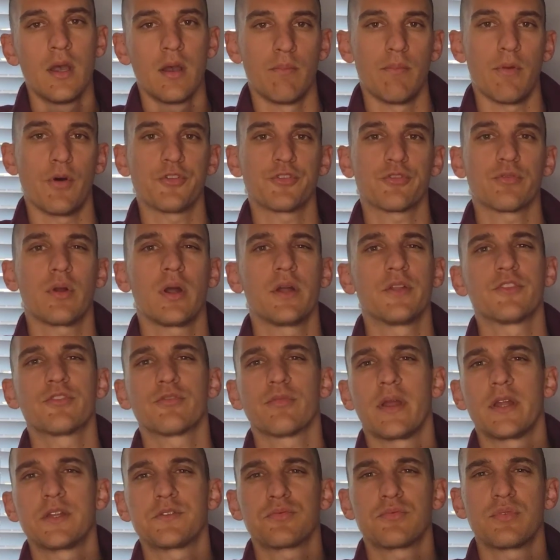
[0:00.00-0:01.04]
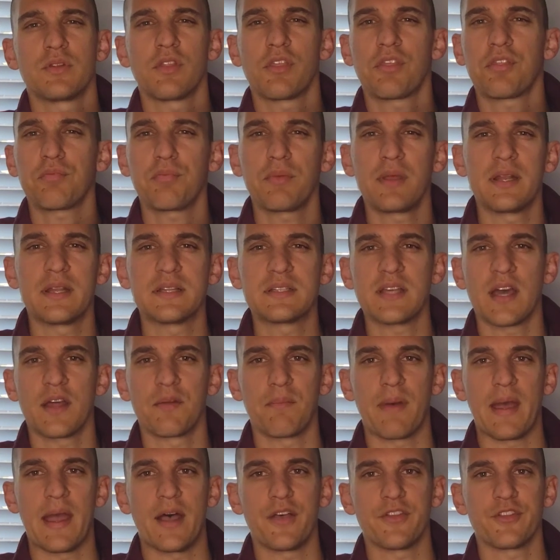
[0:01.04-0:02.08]
Most runs range between 3 to 10
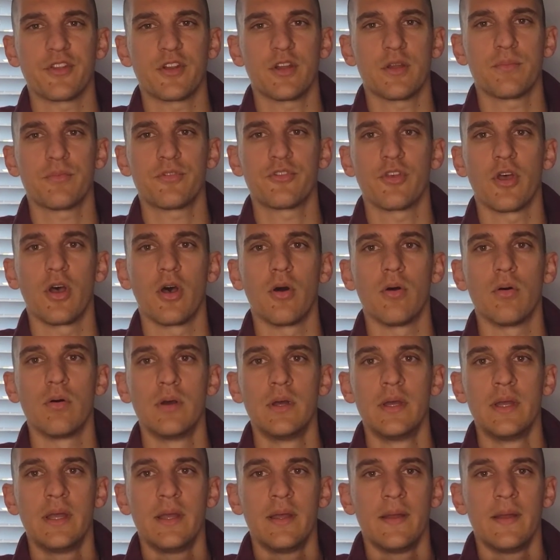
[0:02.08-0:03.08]
miles in them, so